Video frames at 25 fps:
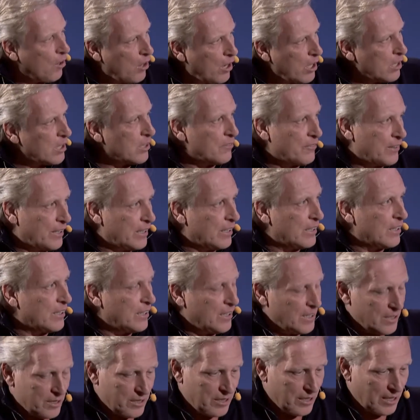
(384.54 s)
All of it
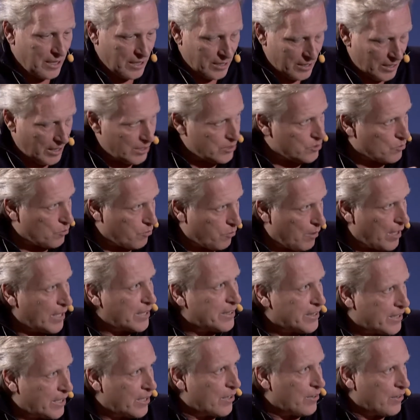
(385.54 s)
is
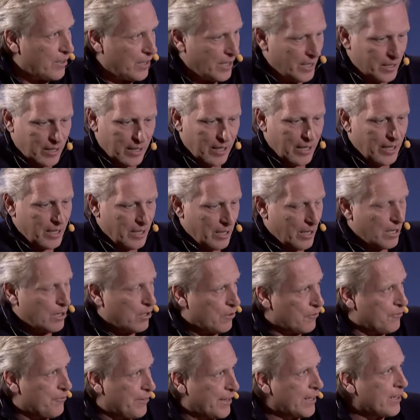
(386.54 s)
right there at
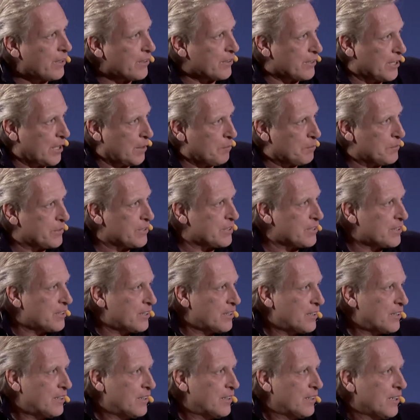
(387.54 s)
our fingertips.
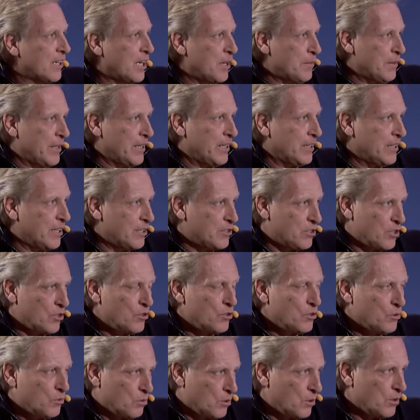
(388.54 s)
I mean, it's a
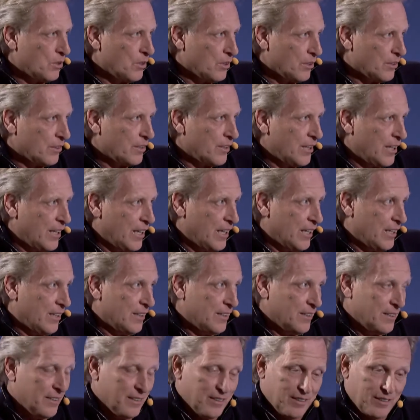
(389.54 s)
new world,
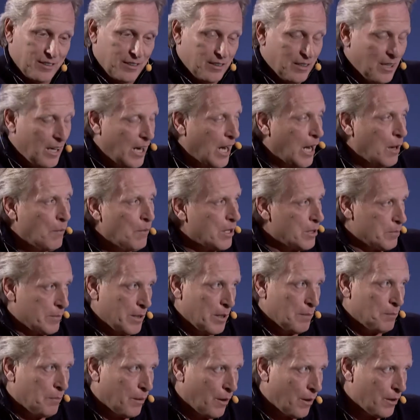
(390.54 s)
and I want to
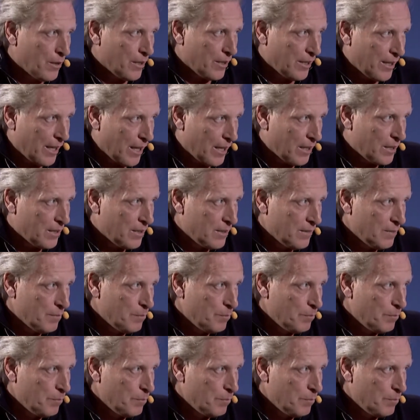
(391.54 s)
be a part of that.